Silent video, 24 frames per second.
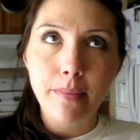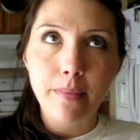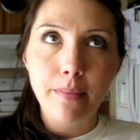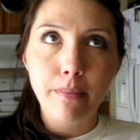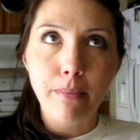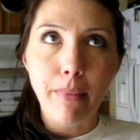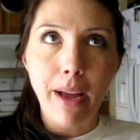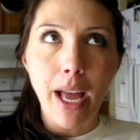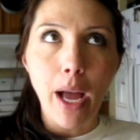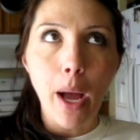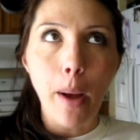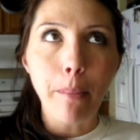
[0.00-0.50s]

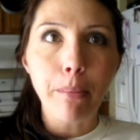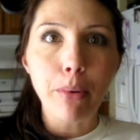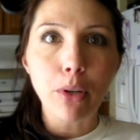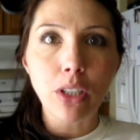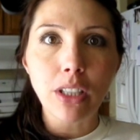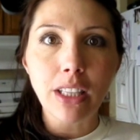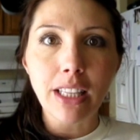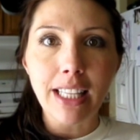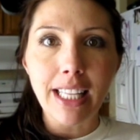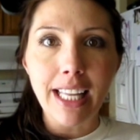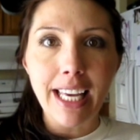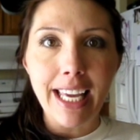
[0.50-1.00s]
my upper
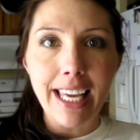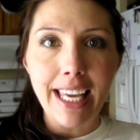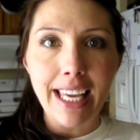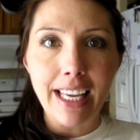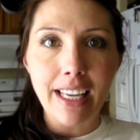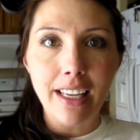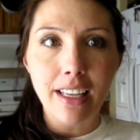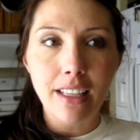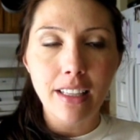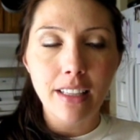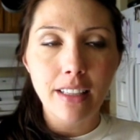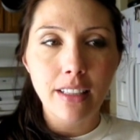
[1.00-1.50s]

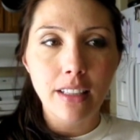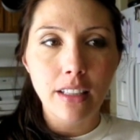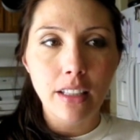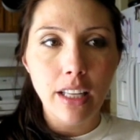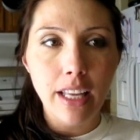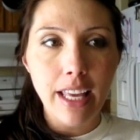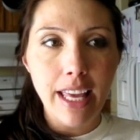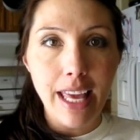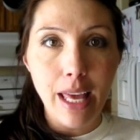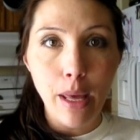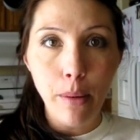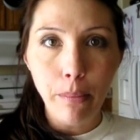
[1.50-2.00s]
leg
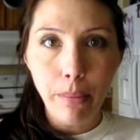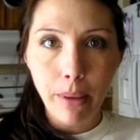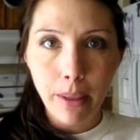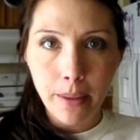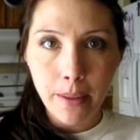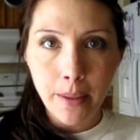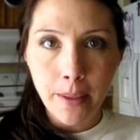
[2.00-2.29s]
hip,